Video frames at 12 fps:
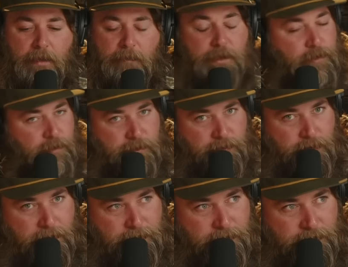Be sure to
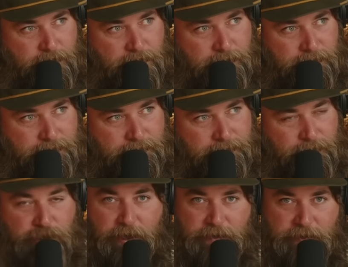subscribe to the channel.
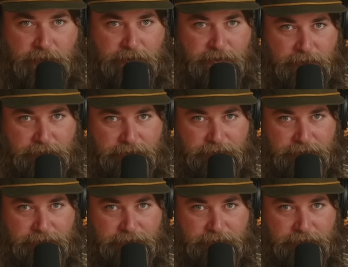John says so.